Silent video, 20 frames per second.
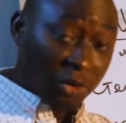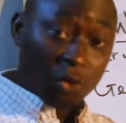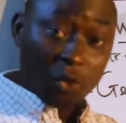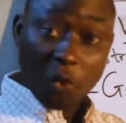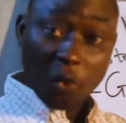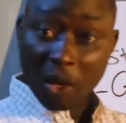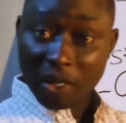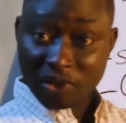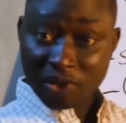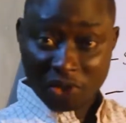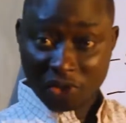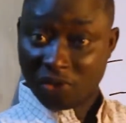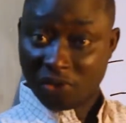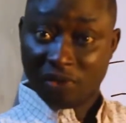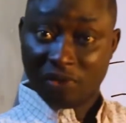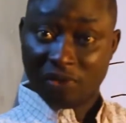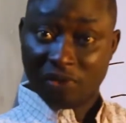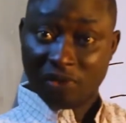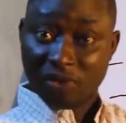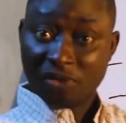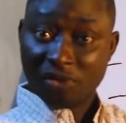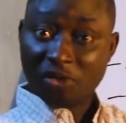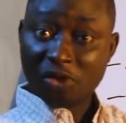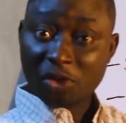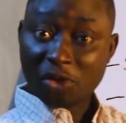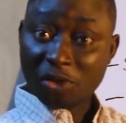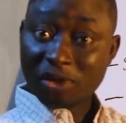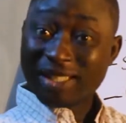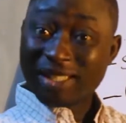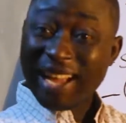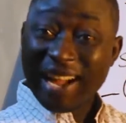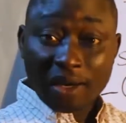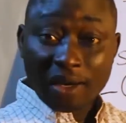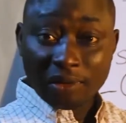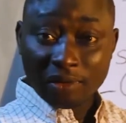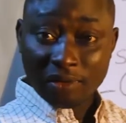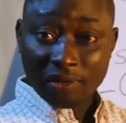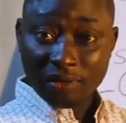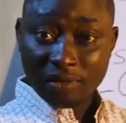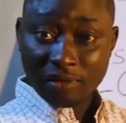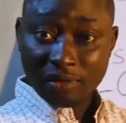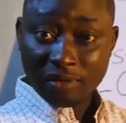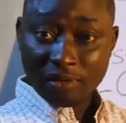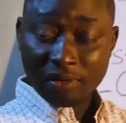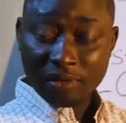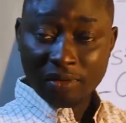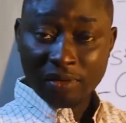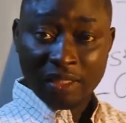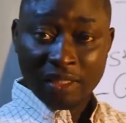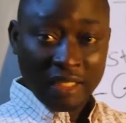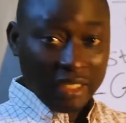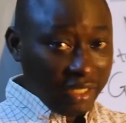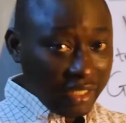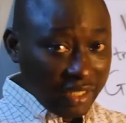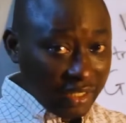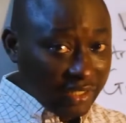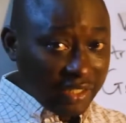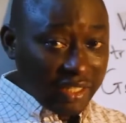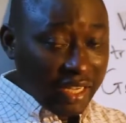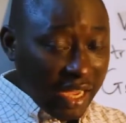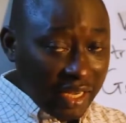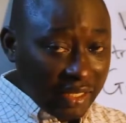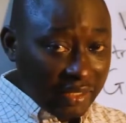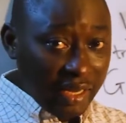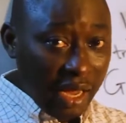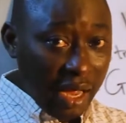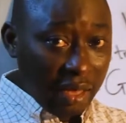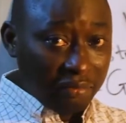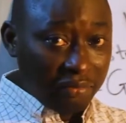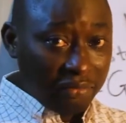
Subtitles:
question to tackle in the exam.